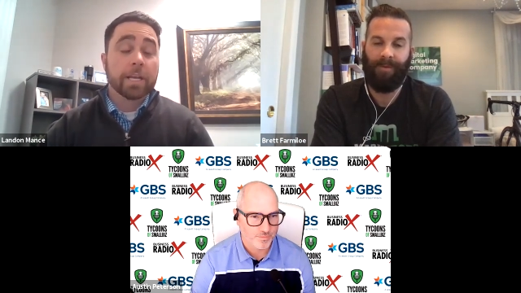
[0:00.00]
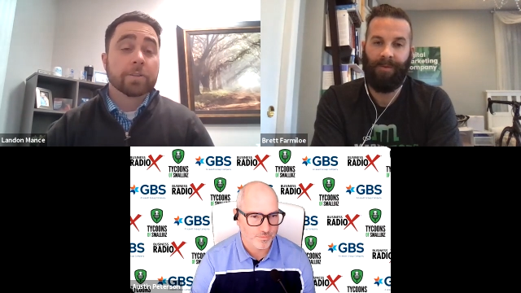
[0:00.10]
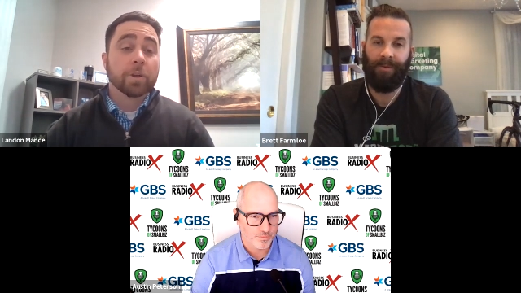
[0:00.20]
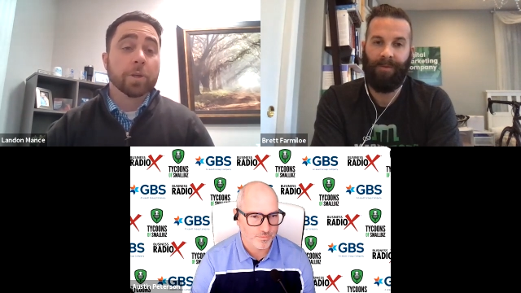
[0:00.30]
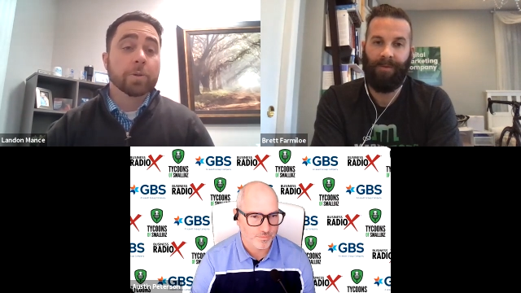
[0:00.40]

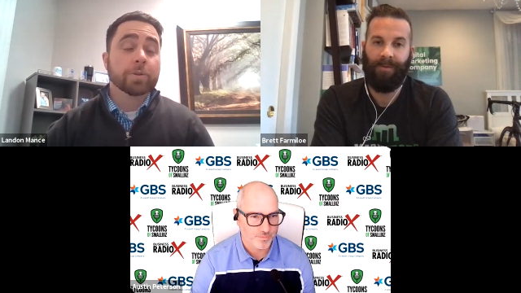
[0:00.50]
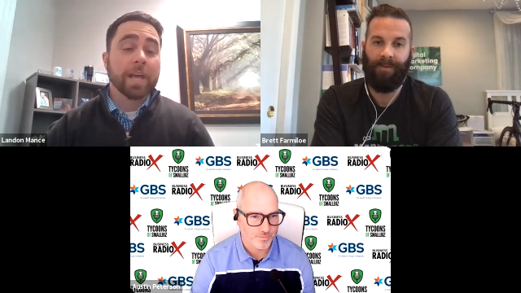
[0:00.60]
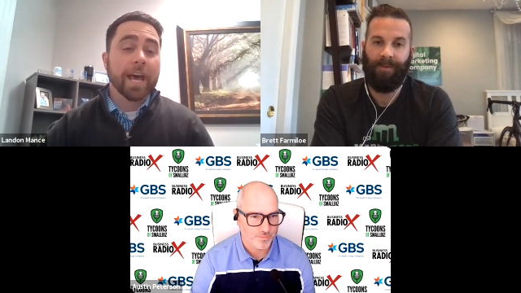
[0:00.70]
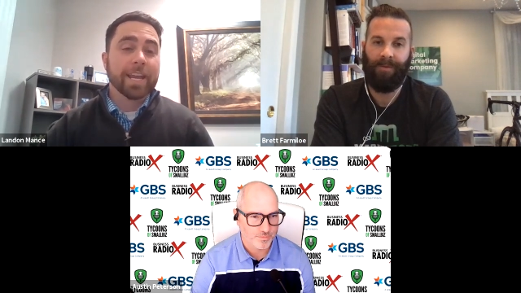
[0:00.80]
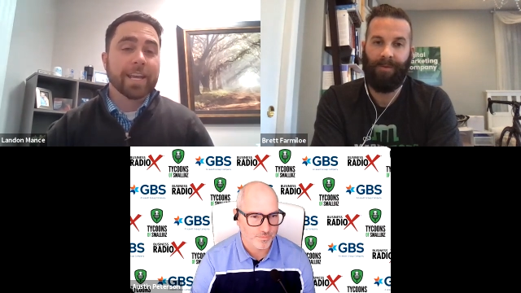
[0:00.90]
Speaker 1: So you
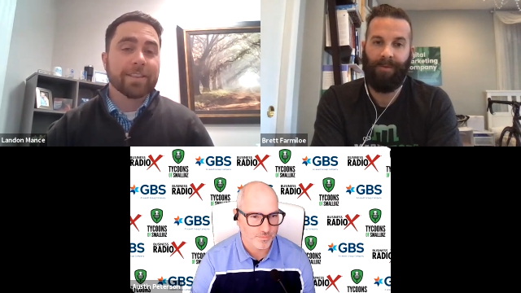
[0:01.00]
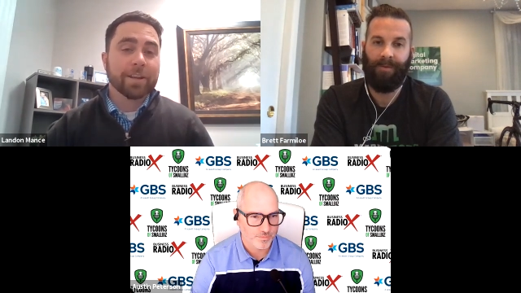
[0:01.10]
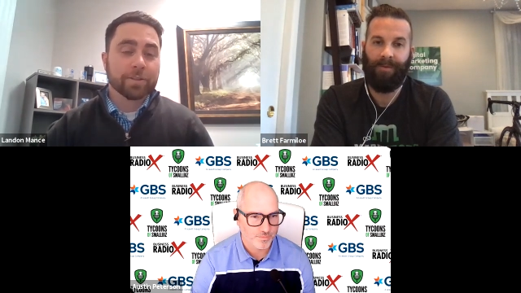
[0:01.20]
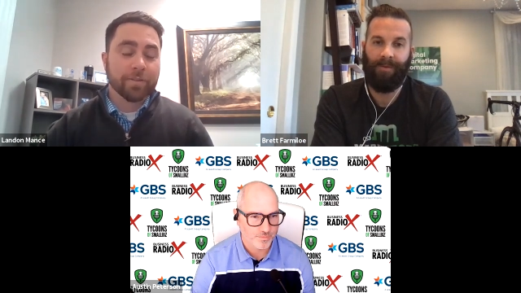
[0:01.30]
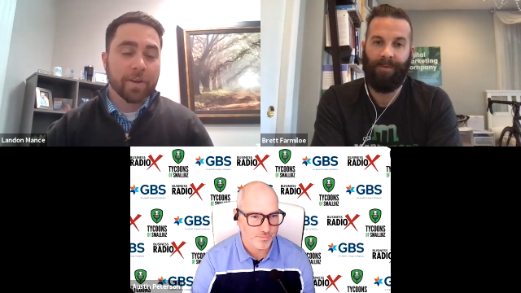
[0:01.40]
said
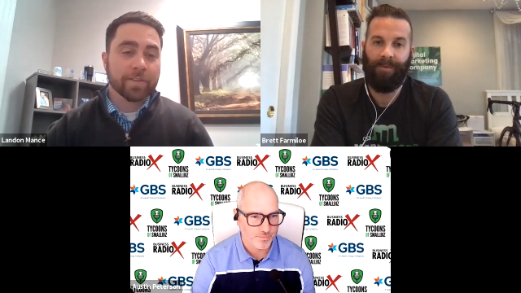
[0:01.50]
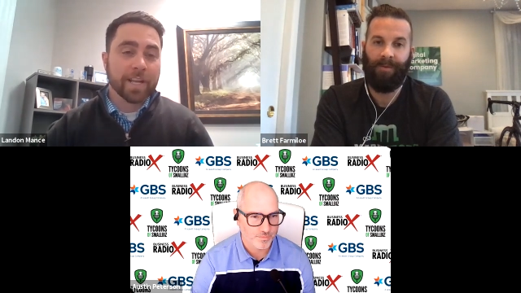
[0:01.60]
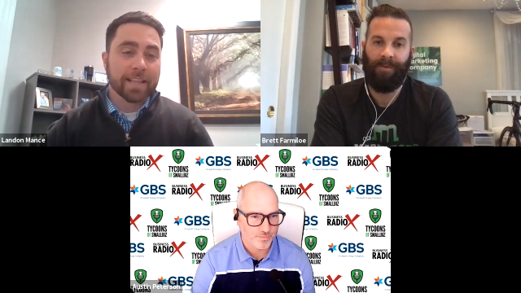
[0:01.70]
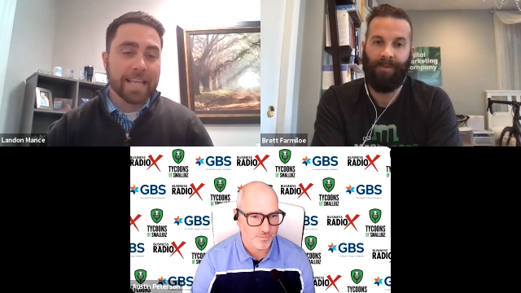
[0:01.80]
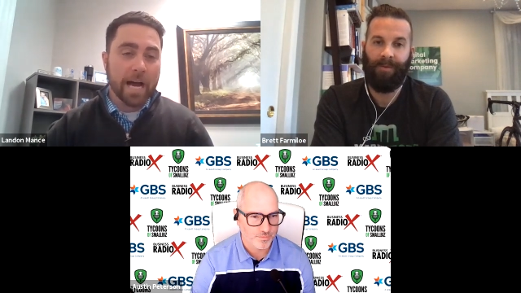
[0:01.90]
there's
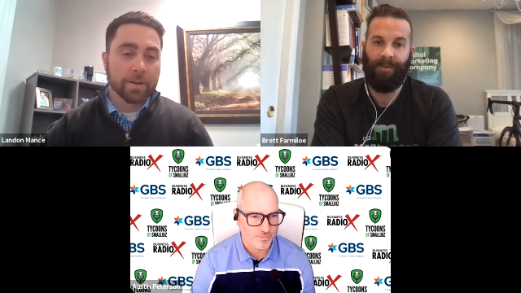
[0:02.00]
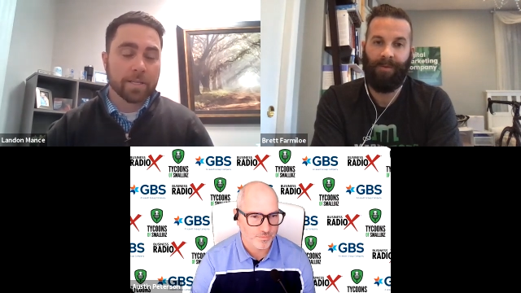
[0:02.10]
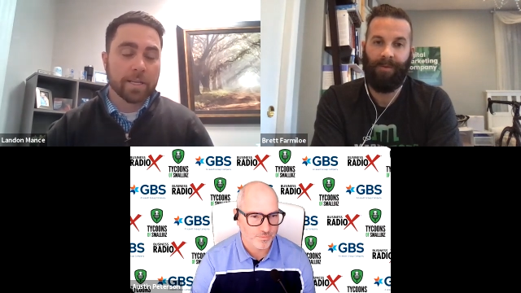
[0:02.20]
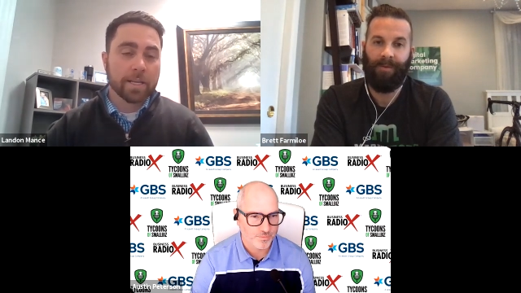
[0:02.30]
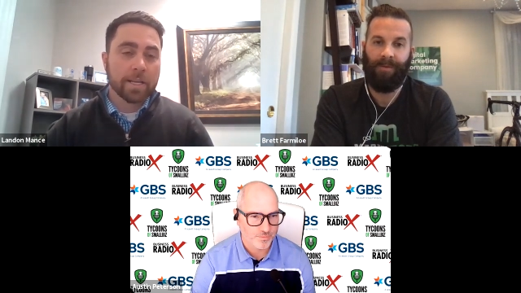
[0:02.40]

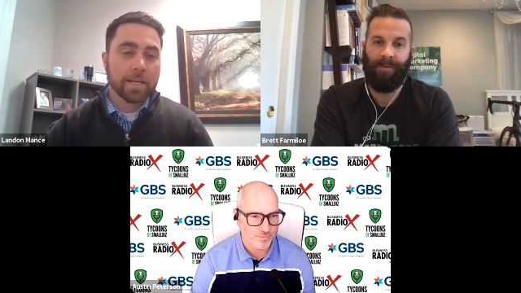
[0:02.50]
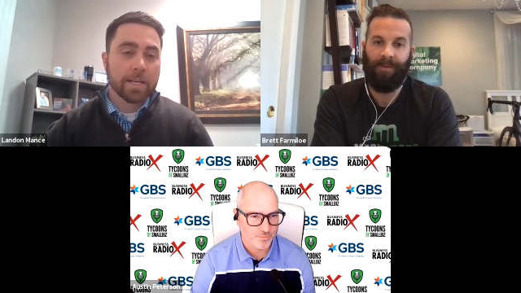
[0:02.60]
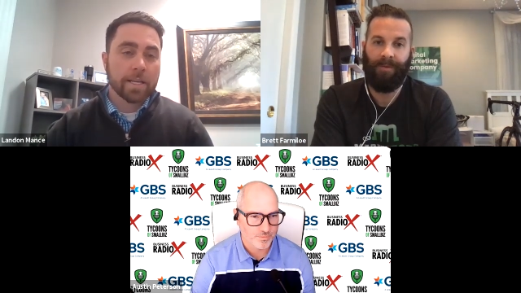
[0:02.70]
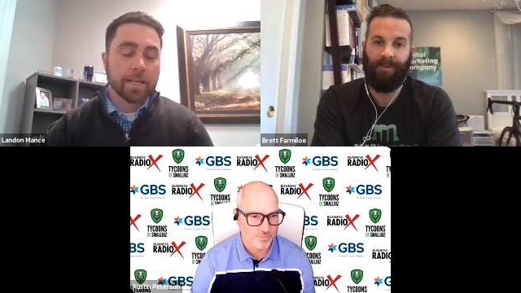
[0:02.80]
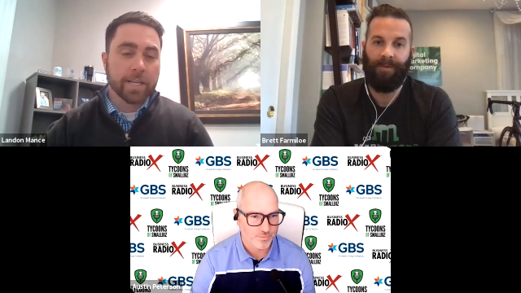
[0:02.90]
15,000
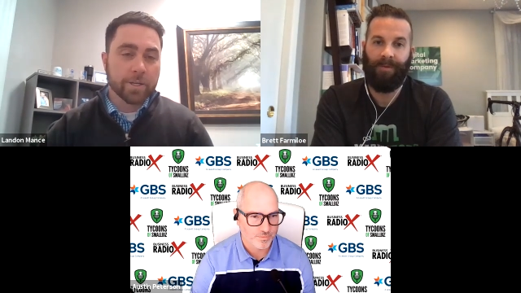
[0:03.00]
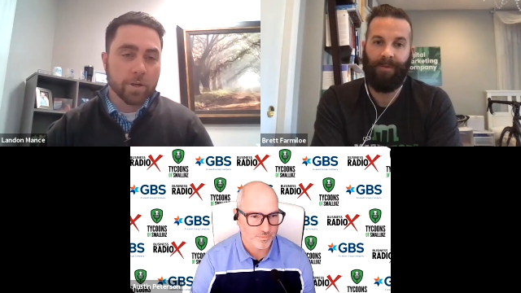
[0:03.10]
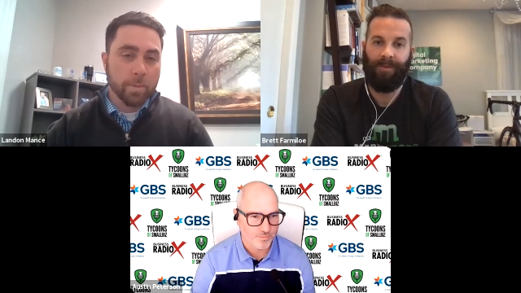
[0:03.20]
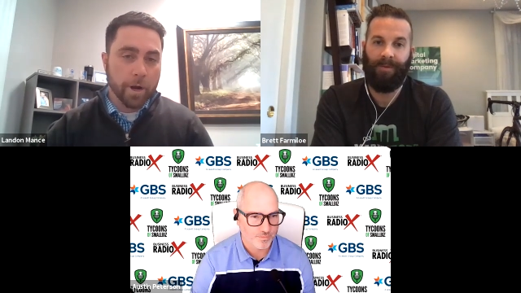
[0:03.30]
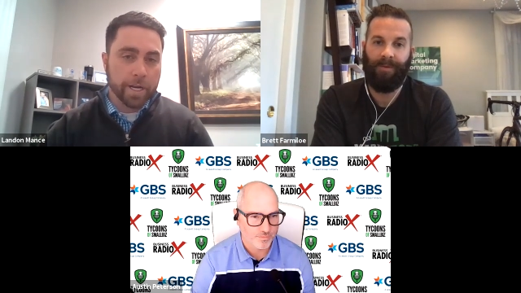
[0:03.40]

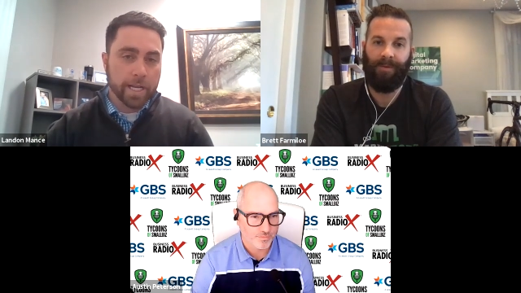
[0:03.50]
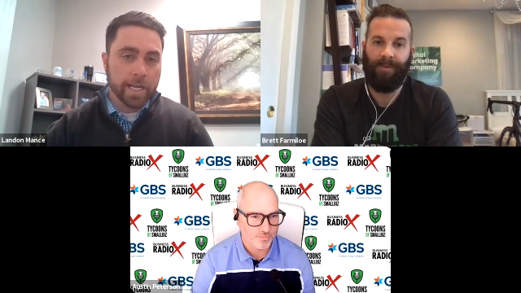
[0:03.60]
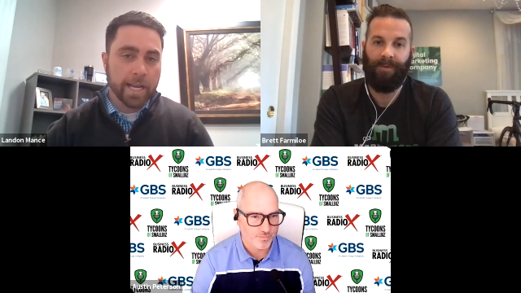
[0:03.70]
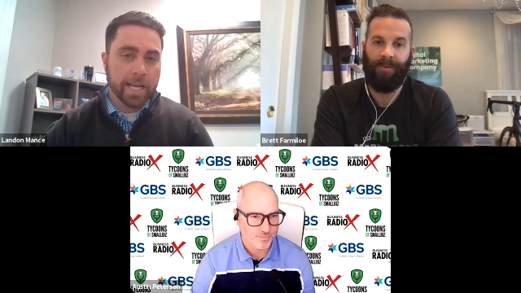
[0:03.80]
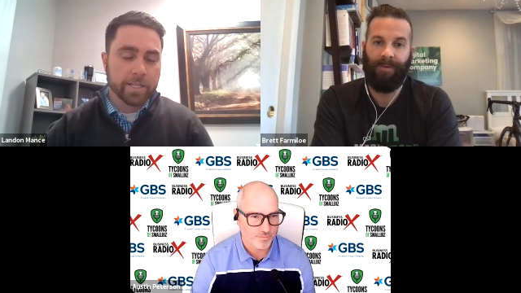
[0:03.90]
digital
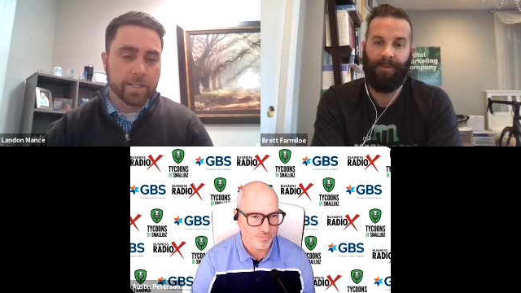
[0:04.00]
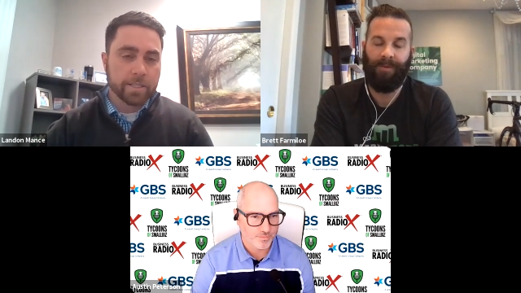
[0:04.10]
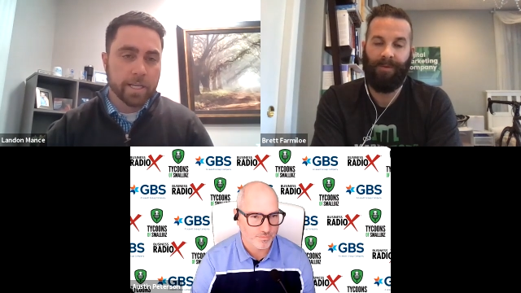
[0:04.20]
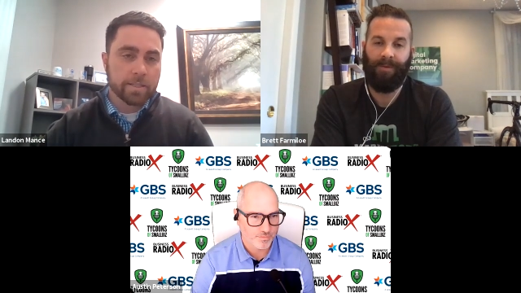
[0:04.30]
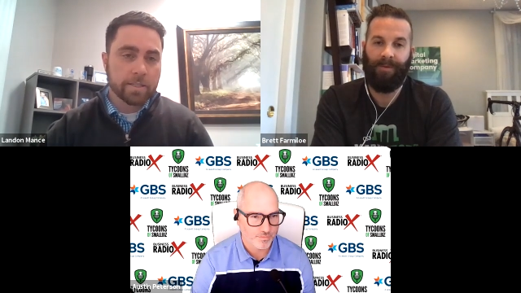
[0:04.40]
marketing
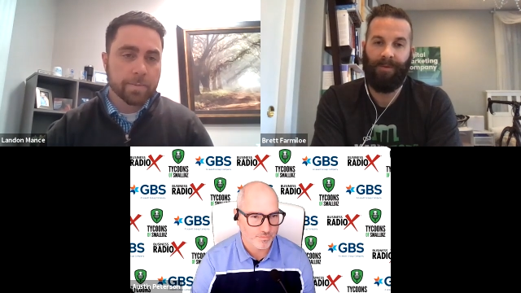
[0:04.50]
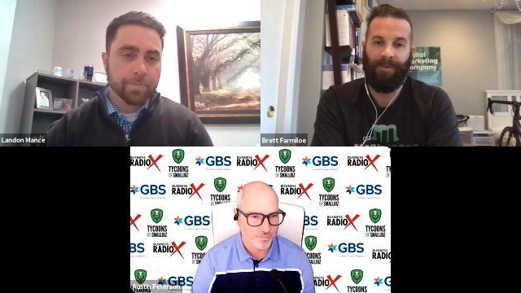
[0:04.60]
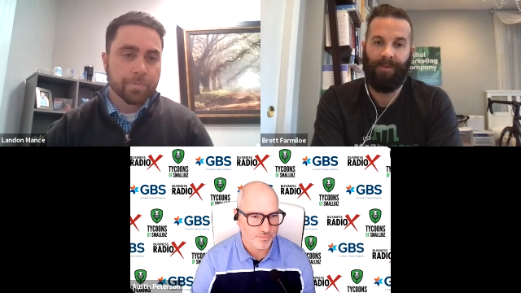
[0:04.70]
agencies.